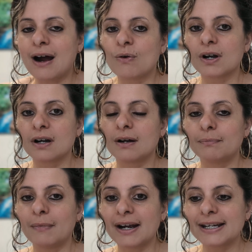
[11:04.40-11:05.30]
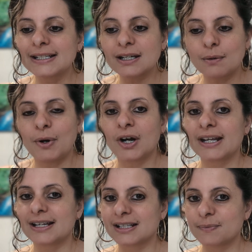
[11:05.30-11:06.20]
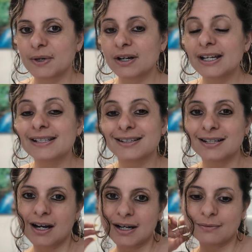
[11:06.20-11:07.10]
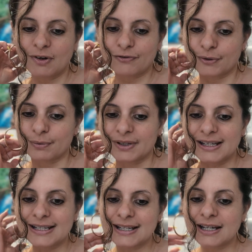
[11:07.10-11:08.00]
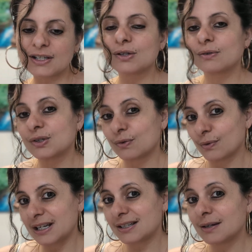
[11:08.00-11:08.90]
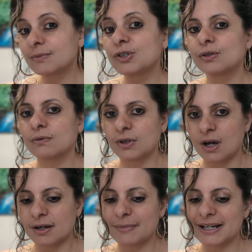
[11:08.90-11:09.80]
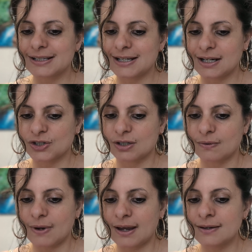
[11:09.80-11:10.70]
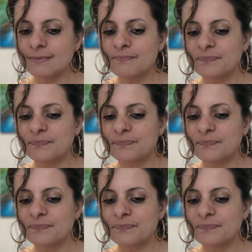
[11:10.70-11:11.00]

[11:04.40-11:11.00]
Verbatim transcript: our mind, body, and spirit. It's a time for releasing, so it's a great time to do a lot of meditation, okay?